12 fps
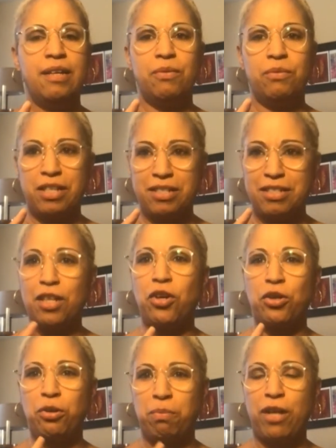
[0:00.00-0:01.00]
Because sitting
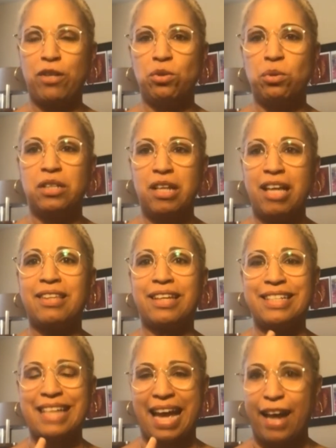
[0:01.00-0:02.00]
on your butt doing nothing
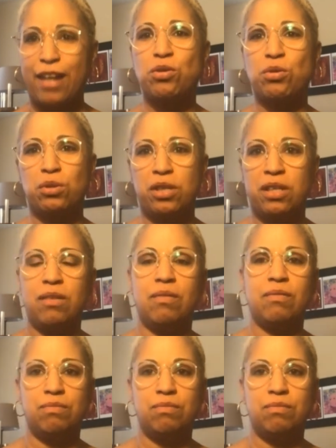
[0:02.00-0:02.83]
is actually